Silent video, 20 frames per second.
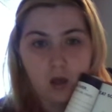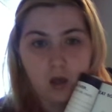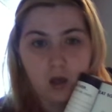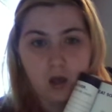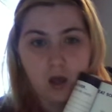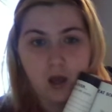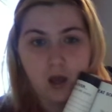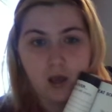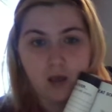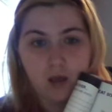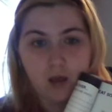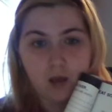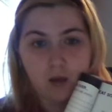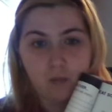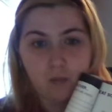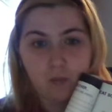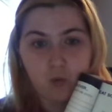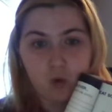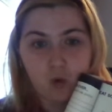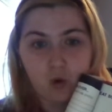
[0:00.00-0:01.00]
I
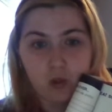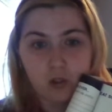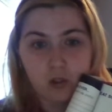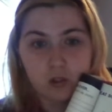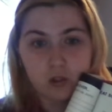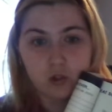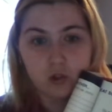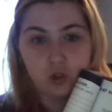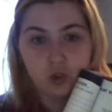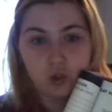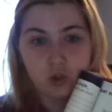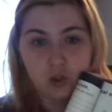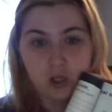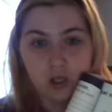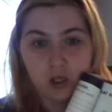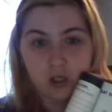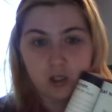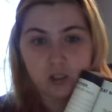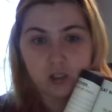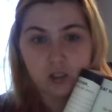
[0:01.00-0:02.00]
am going to do
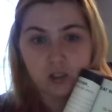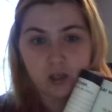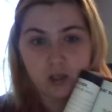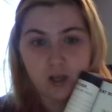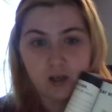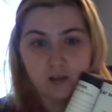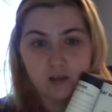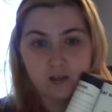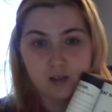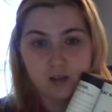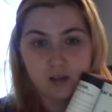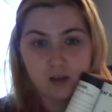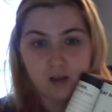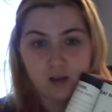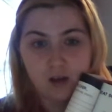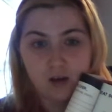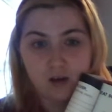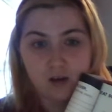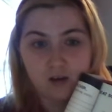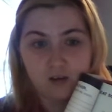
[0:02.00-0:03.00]
that as an
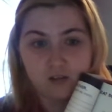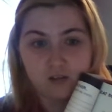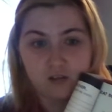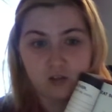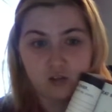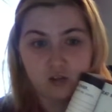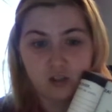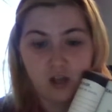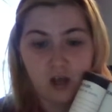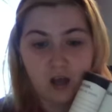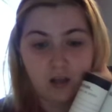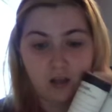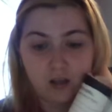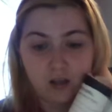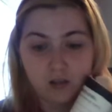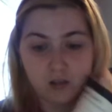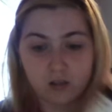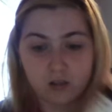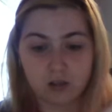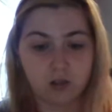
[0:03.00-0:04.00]
actual
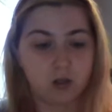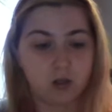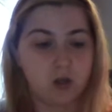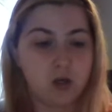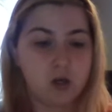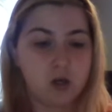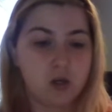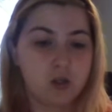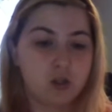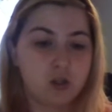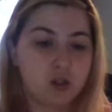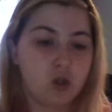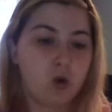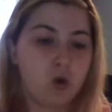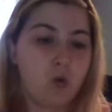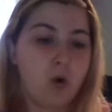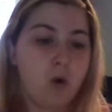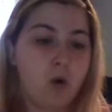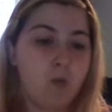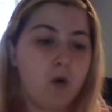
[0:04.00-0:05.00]
challenge.
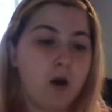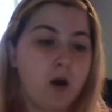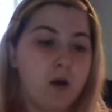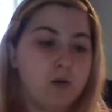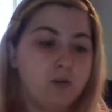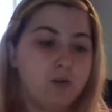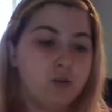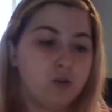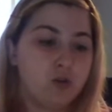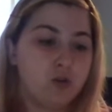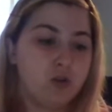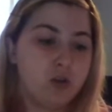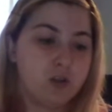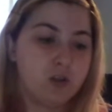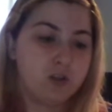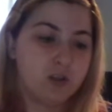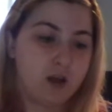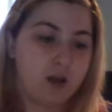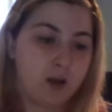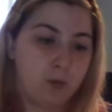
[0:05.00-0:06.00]
So what I'll do
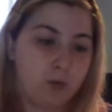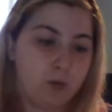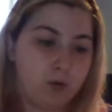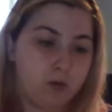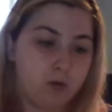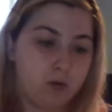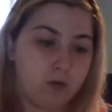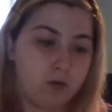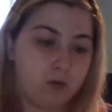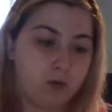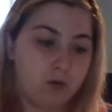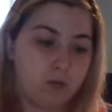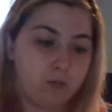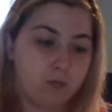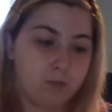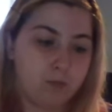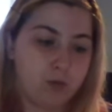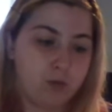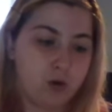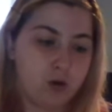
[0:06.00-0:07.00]
is I will
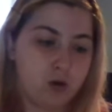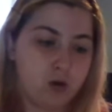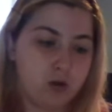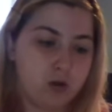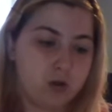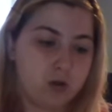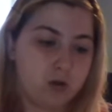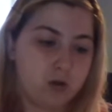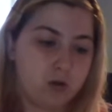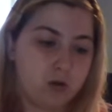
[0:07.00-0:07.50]
put